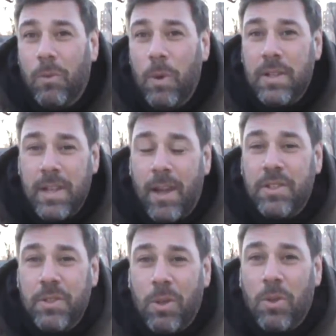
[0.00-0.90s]
went
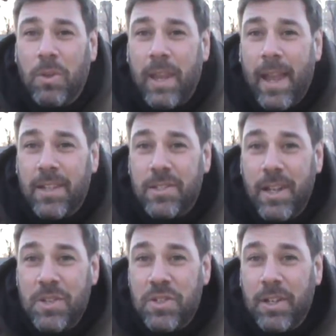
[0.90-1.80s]
down to a local gas
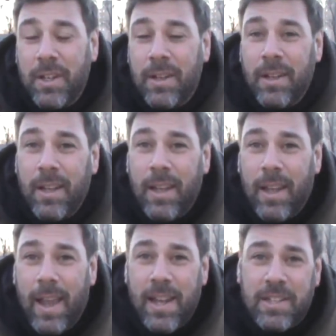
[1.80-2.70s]
station and
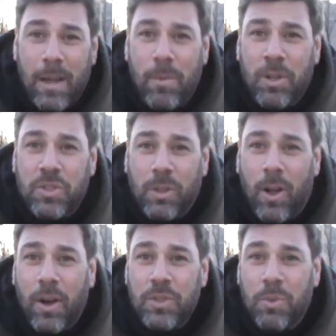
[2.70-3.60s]
asked how much a
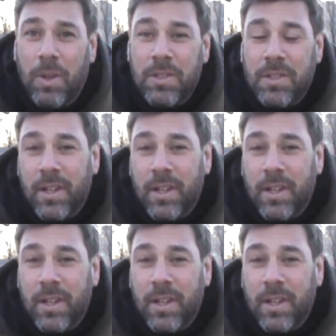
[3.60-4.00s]
large was.